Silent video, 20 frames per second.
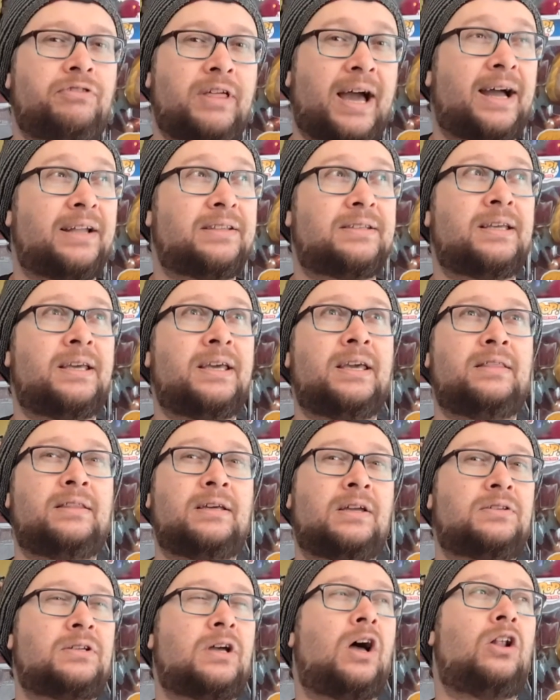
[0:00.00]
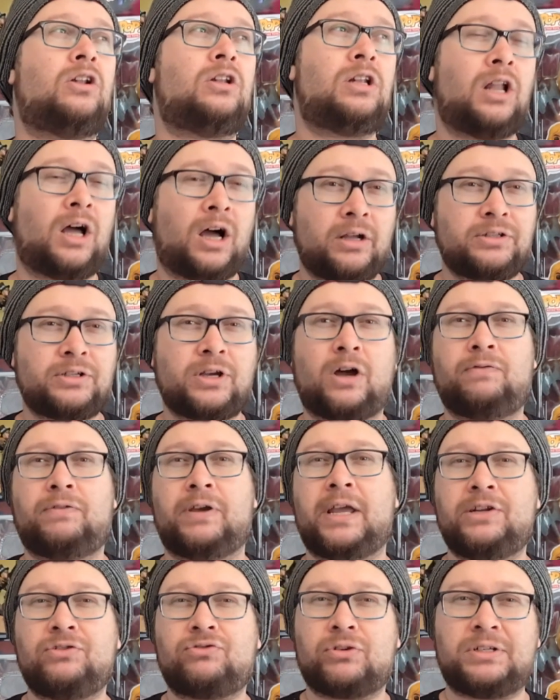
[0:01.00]
that. There's a lot of
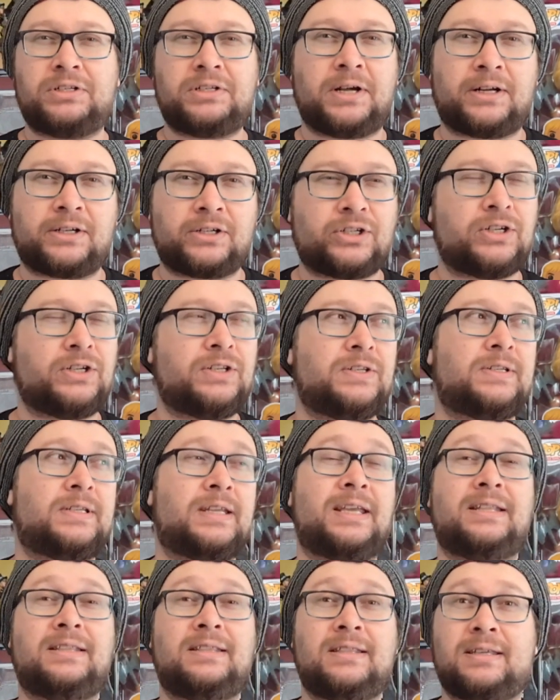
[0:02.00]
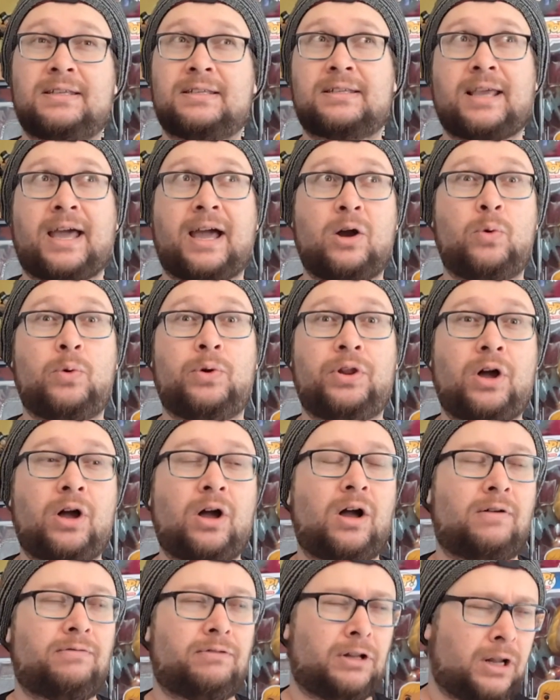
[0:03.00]
introductions in this hour and a
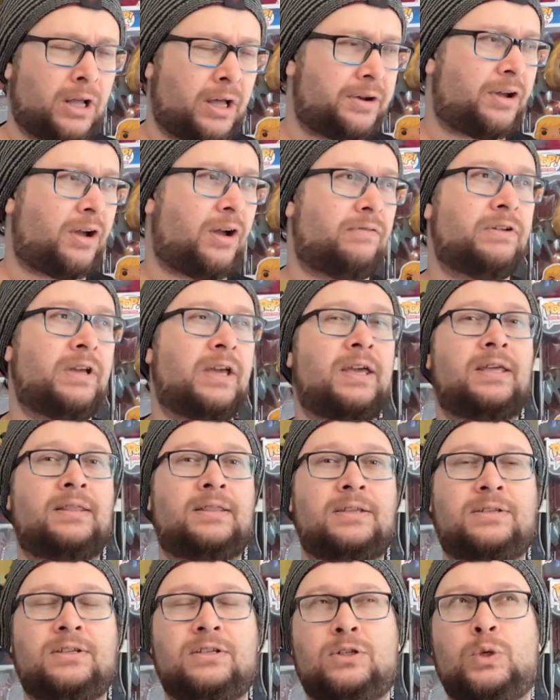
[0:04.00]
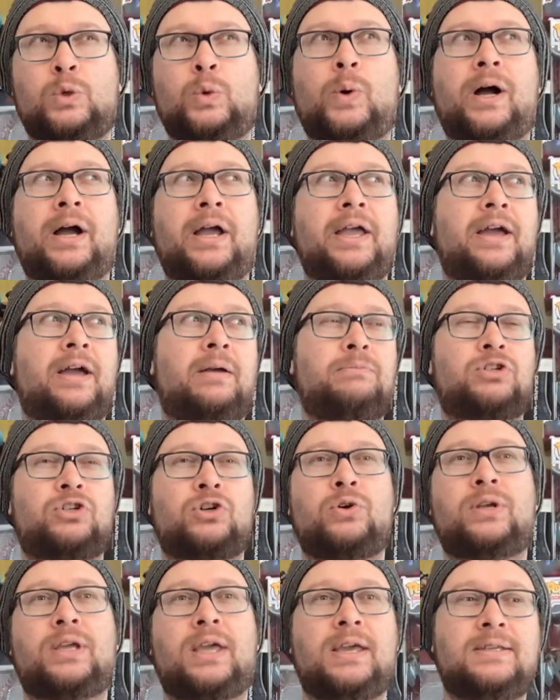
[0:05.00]
half. A lot of this is who I am,
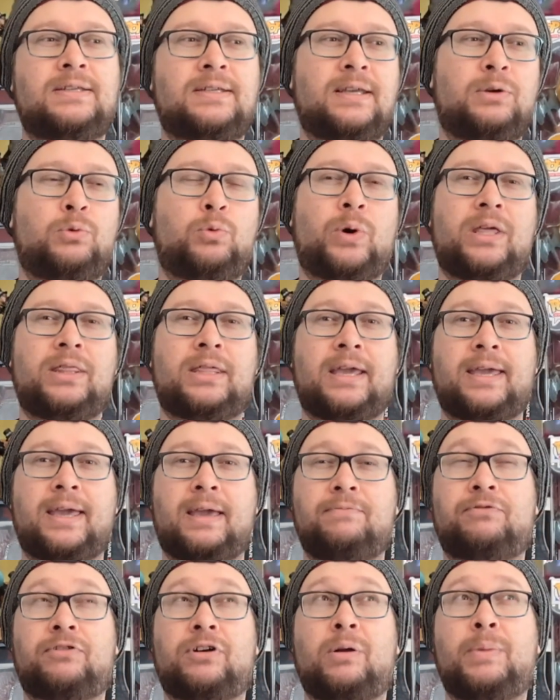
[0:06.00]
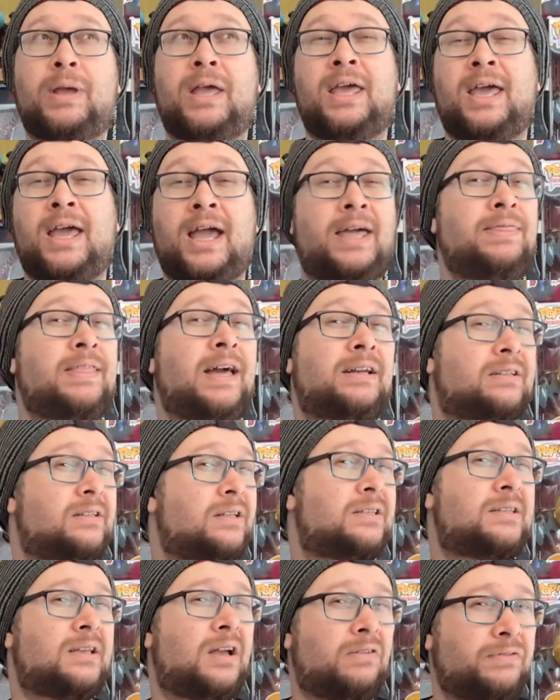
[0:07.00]
showcasing where they came from, and that in
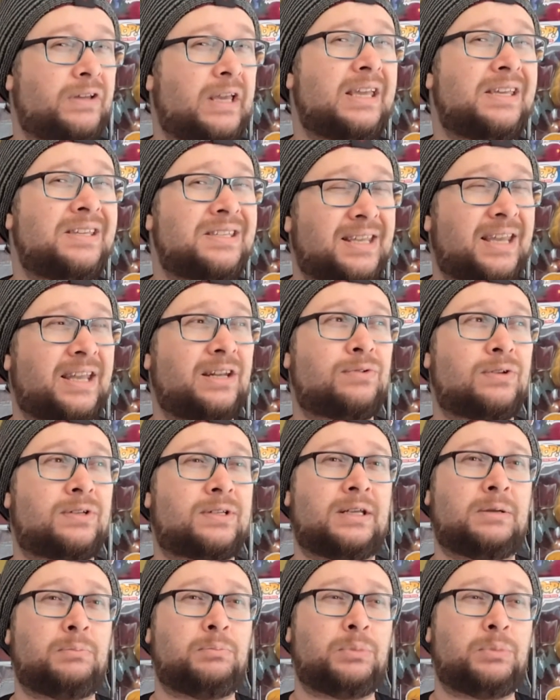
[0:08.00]
itself is interesting